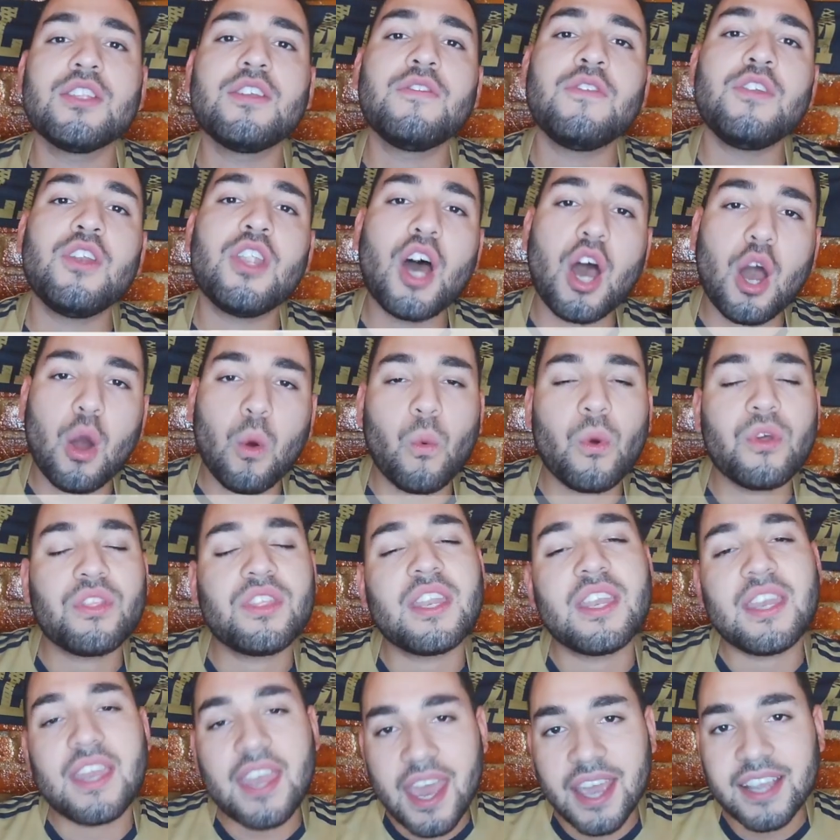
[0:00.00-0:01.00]
to know when
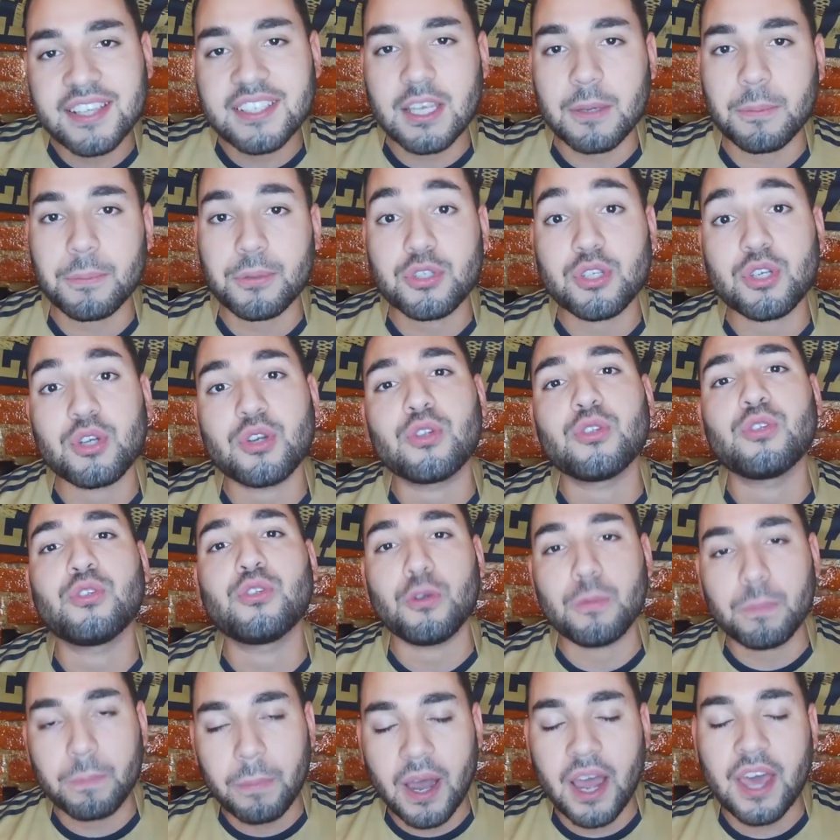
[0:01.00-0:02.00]
the next episode of
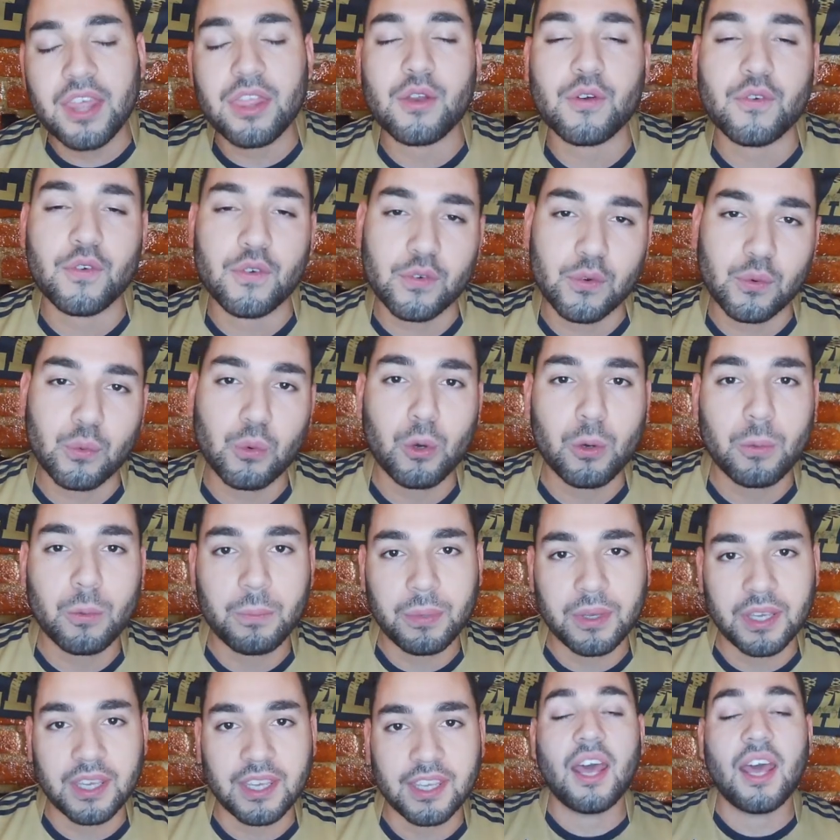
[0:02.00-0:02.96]
Doop by the River will be.